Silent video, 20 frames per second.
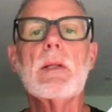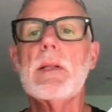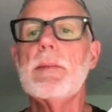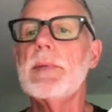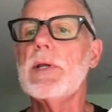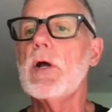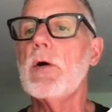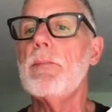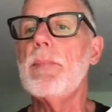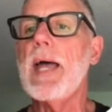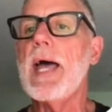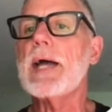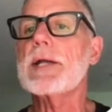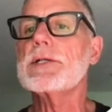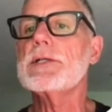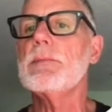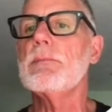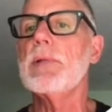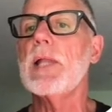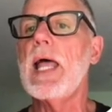go back
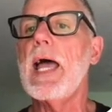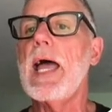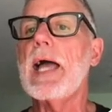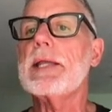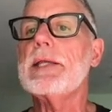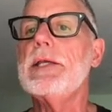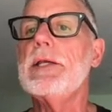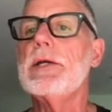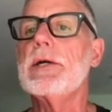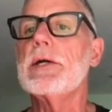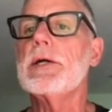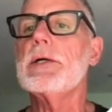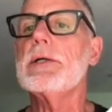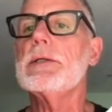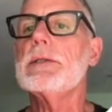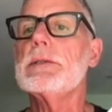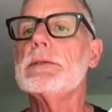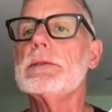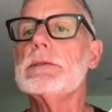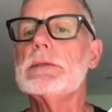to black here,
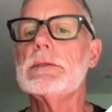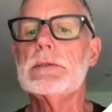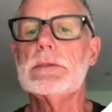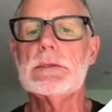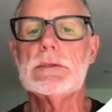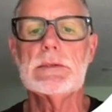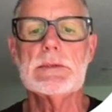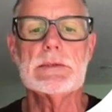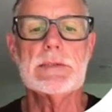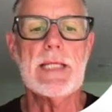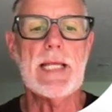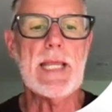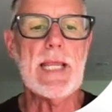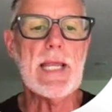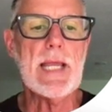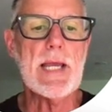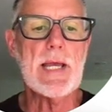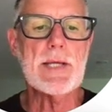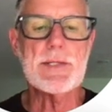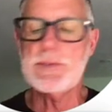
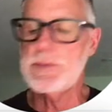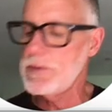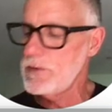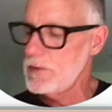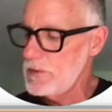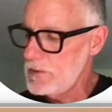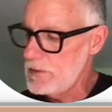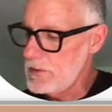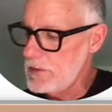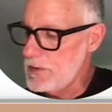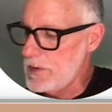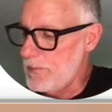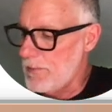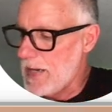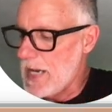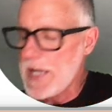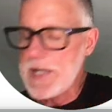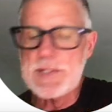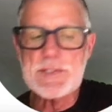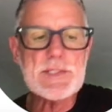and the
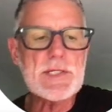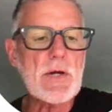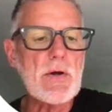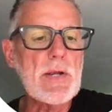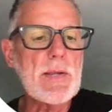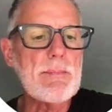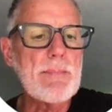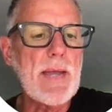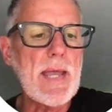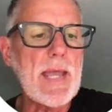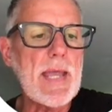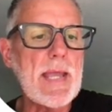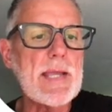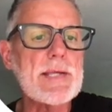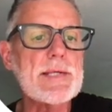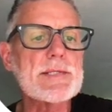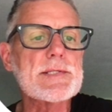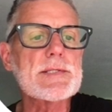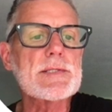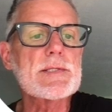monetary
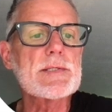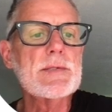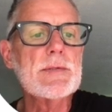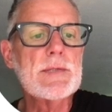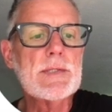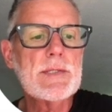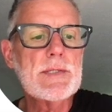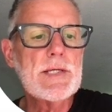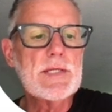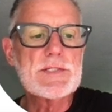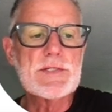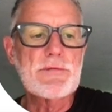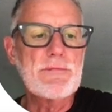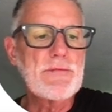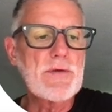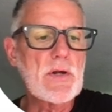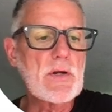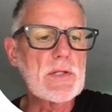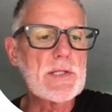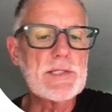base is a
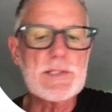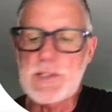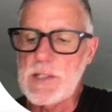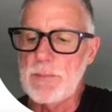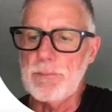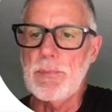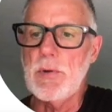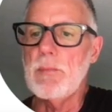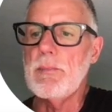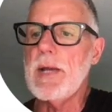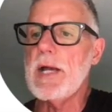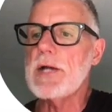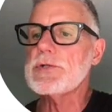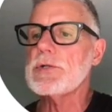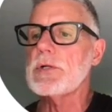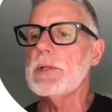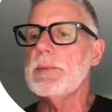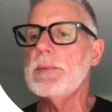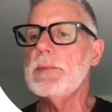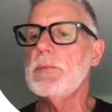fairly simple measure.
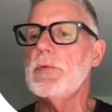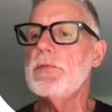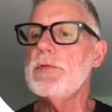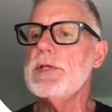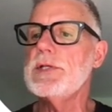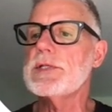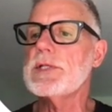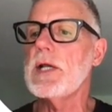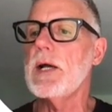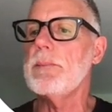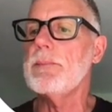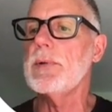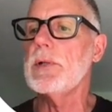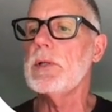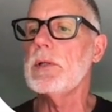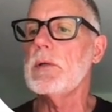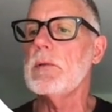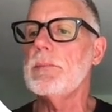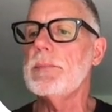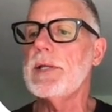Let me move these up a
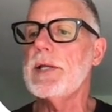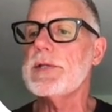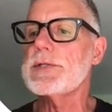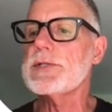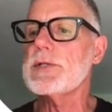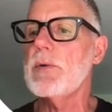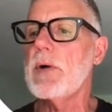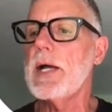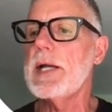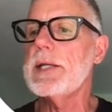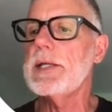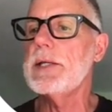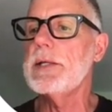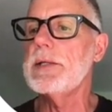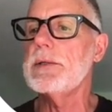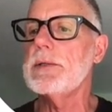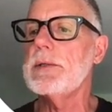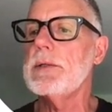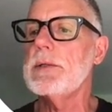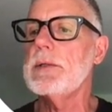little bit so I can